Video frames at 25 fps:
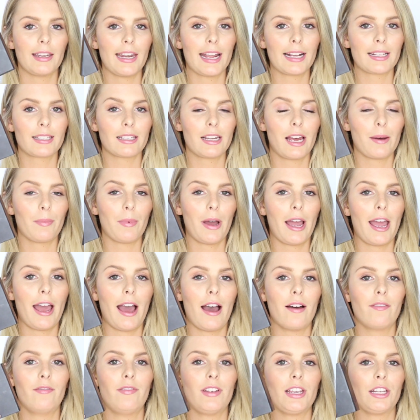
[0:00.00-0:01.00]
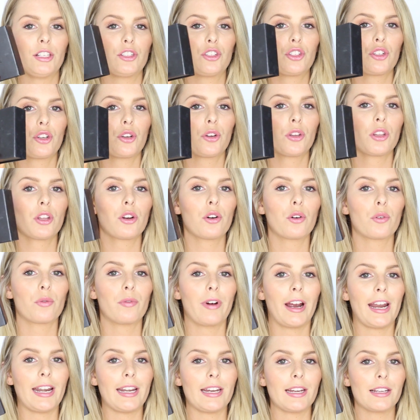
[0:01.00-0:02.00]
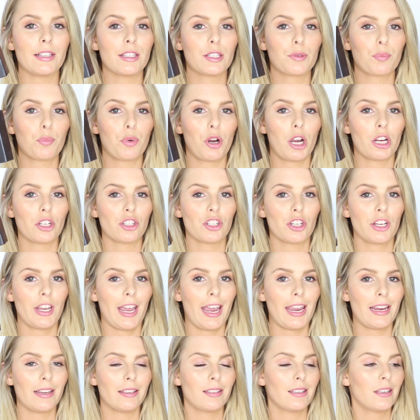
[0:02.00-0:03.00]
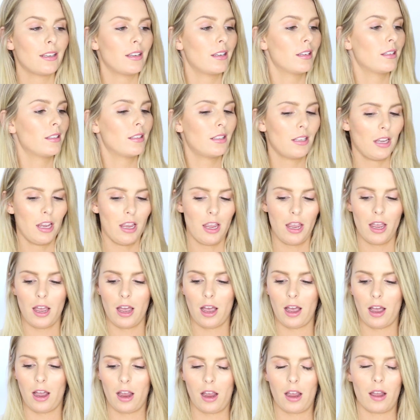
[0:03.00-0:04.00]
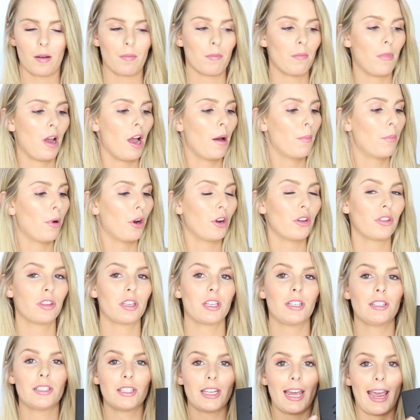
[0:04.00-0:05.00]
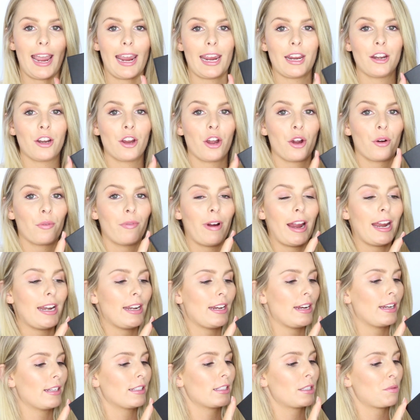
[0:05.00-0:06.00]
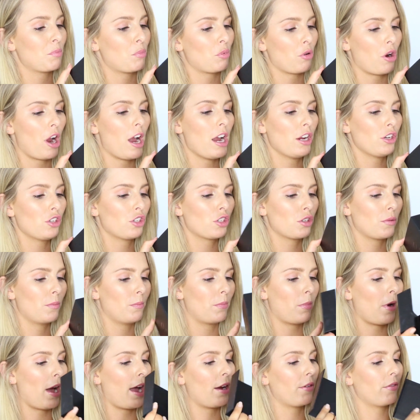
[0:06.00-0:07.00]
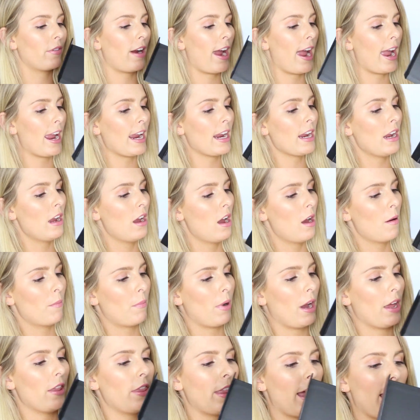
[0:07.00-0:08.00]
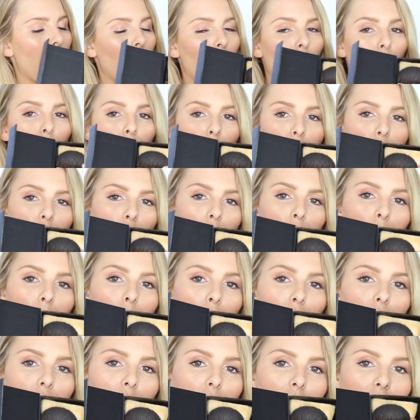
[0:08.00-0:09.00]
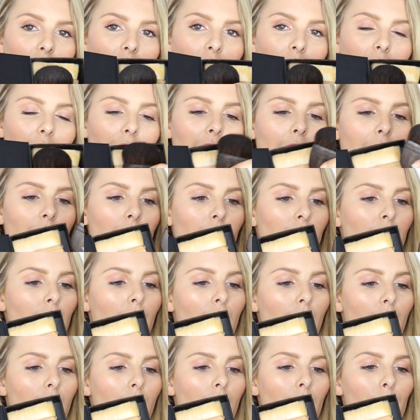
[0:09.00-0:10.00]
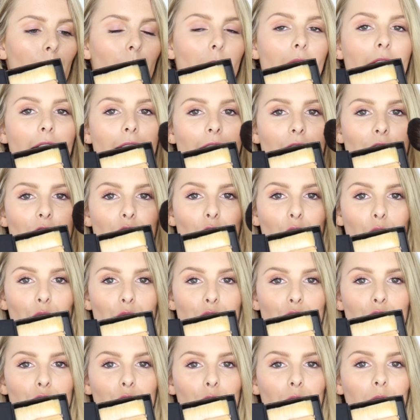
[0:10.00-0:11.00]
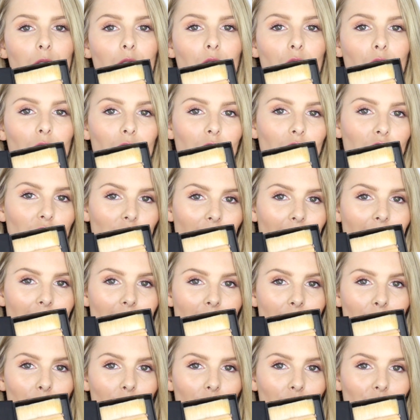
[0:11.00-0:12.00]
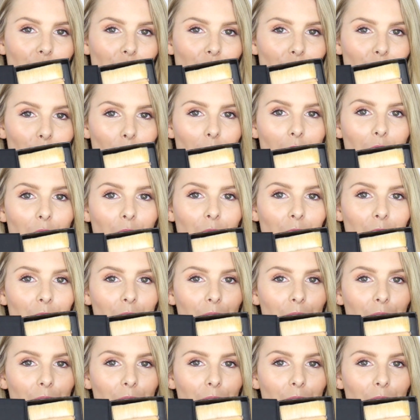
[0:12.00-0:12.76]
Next up, I have these two little radiance brush cases. Both contain a radiance brush by Rae, but they also both contain a contouring or a shading brush as well.